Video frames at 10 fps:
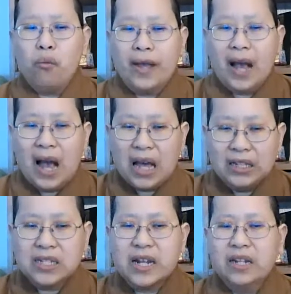we
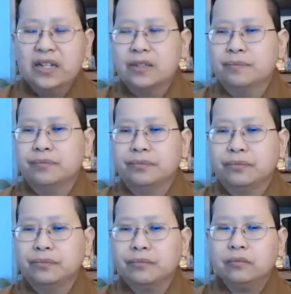understand it,
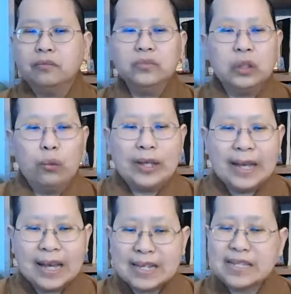
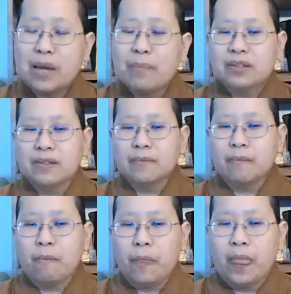we accept it.
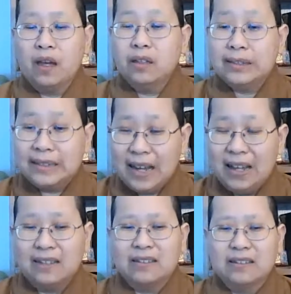
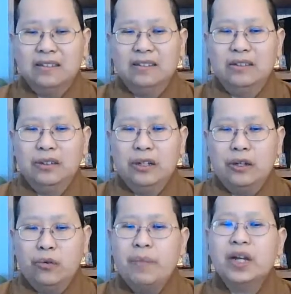Then
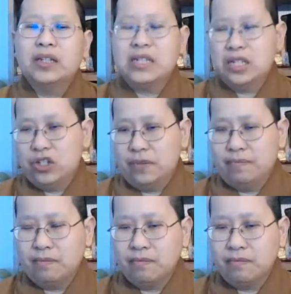we make a decision